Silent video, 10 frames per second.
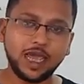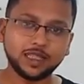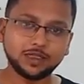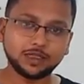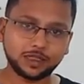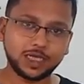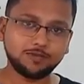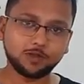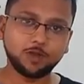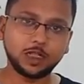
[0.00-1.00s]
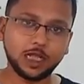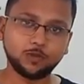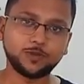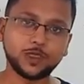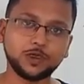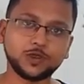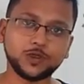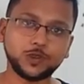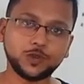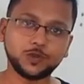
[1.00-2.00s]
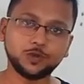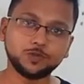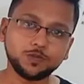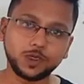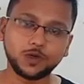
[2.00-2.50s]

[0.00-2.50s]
And these tips will help you to